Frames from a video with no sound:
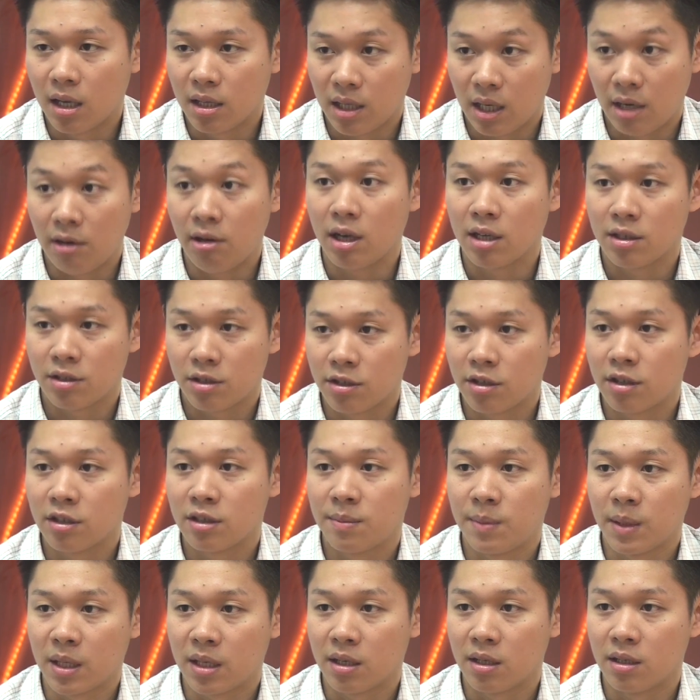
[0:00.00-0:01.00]

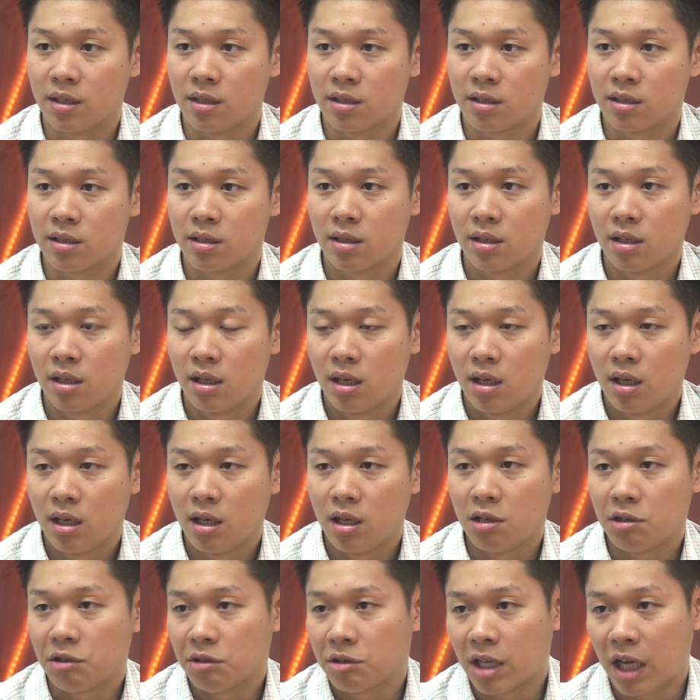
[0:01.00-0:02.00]
directors because,
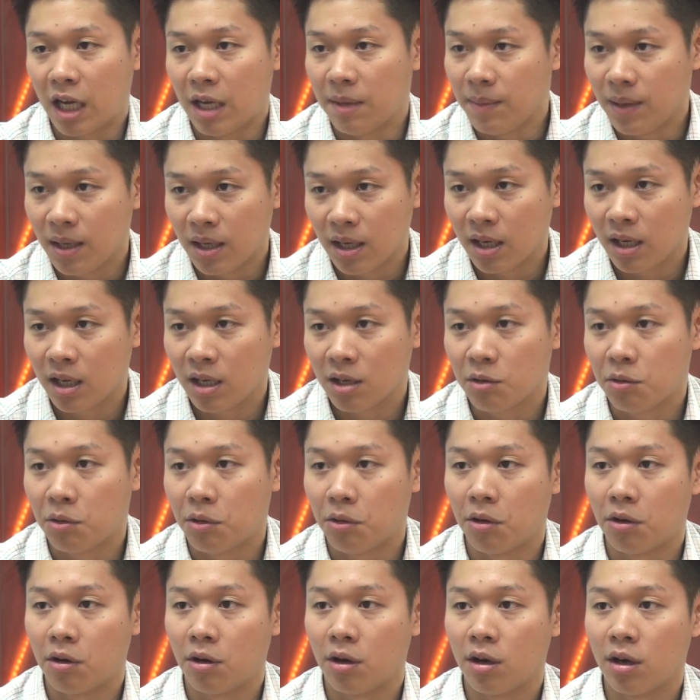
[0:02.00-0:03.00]
you know, timing
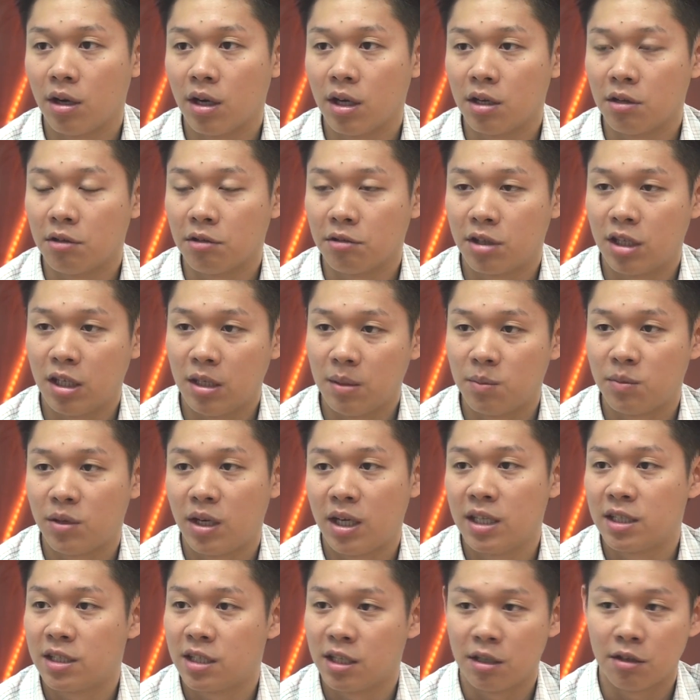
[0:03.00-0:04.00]
or, you know,
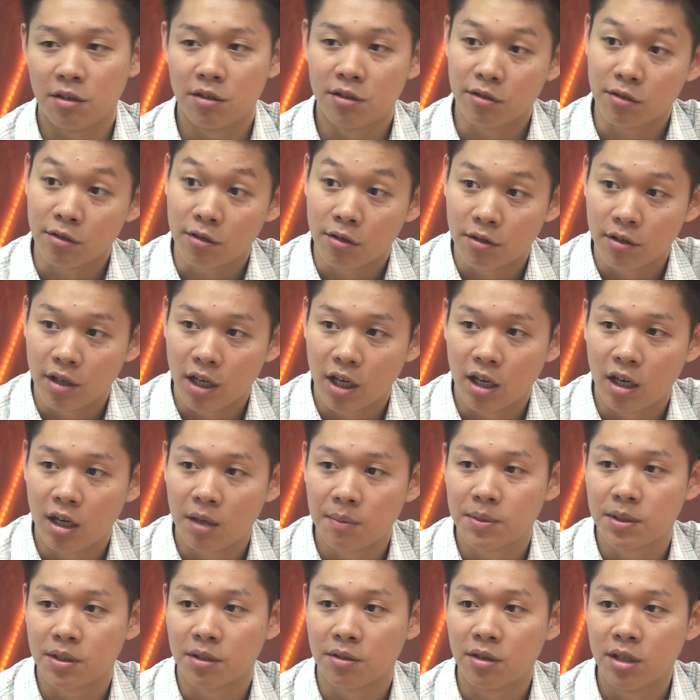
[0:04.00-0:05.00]
team-wise, they've grown
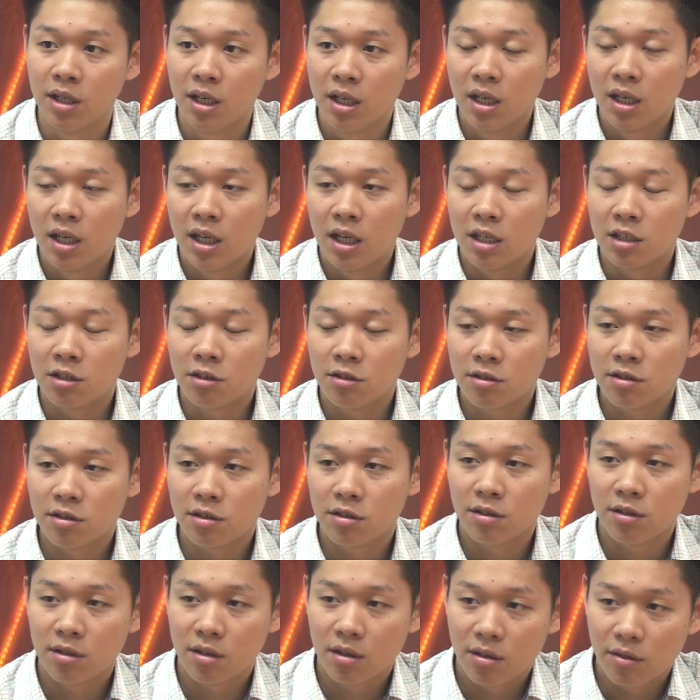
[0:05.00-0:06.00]
up. So it's
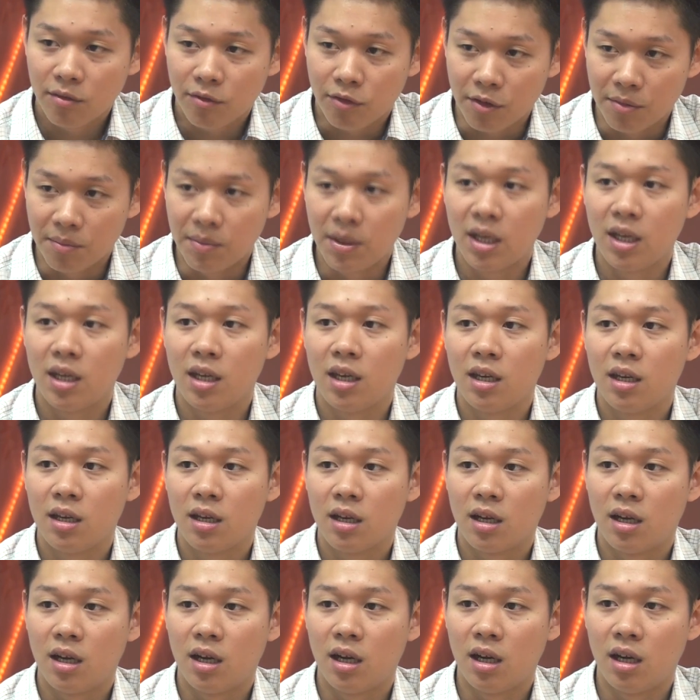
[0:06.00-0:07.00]
also for me
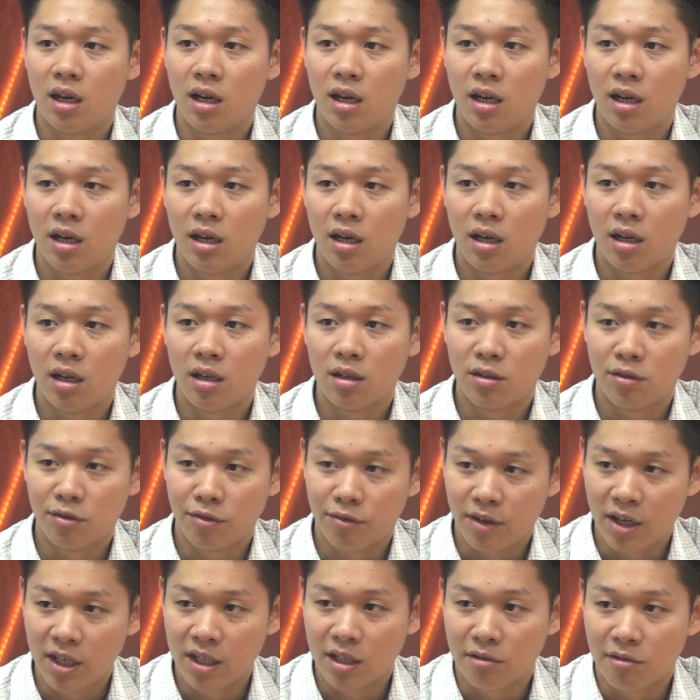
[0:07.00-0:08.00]
to
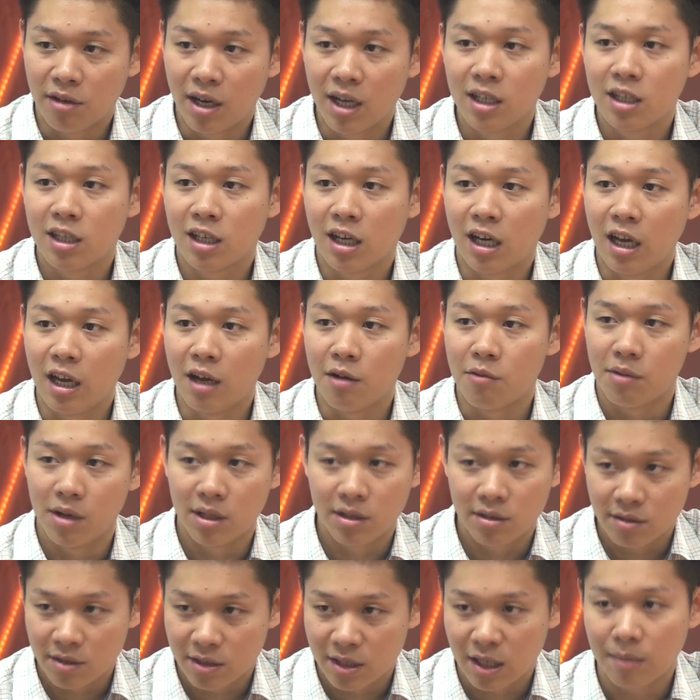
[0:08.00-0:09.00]
find the right time
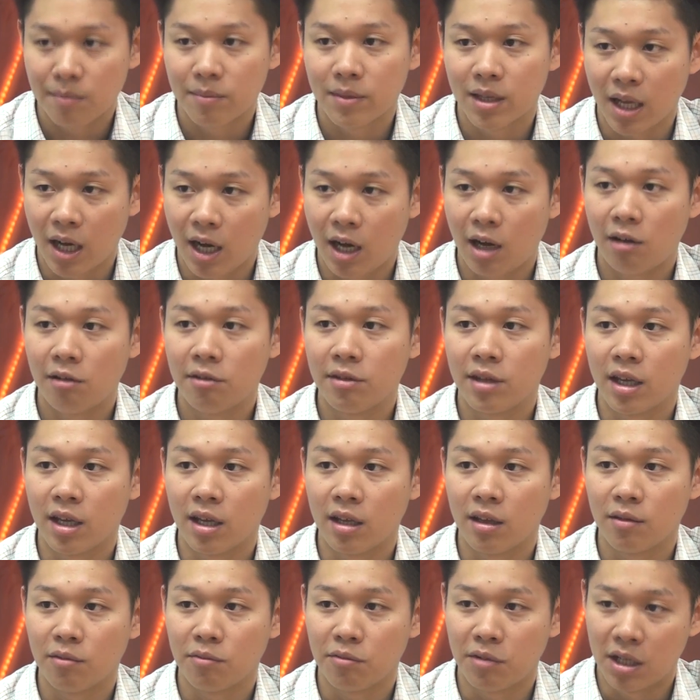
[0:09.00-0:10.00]
when to step down
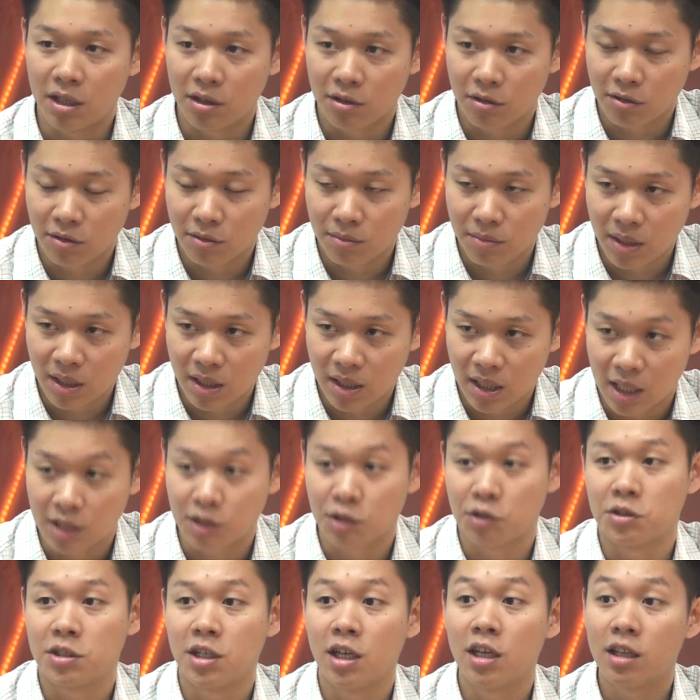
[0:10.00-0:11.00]
and when to be
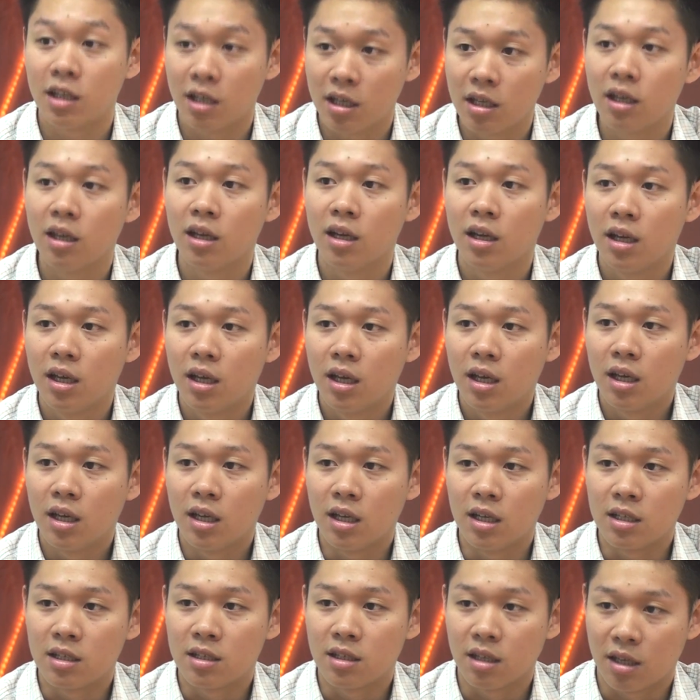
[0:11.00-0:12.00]
associated.
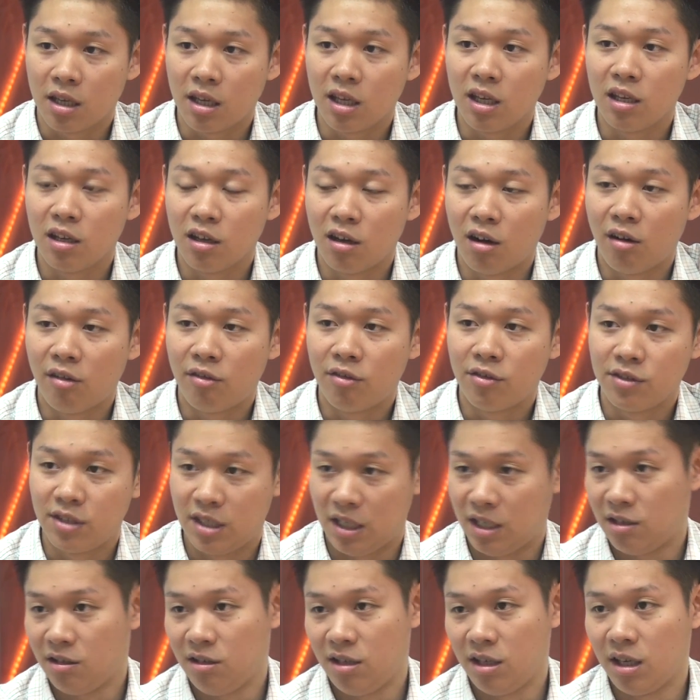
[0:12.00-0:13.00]
It's the key of
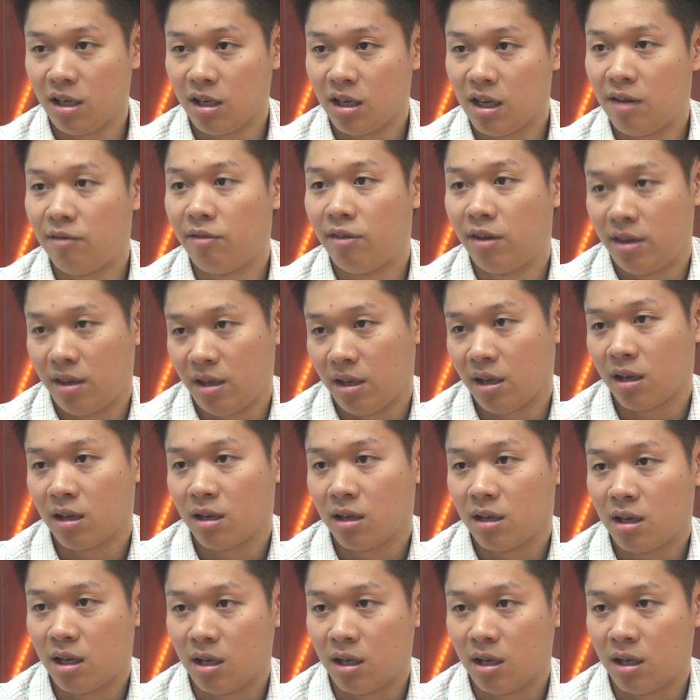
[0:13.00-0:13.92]
juggling everything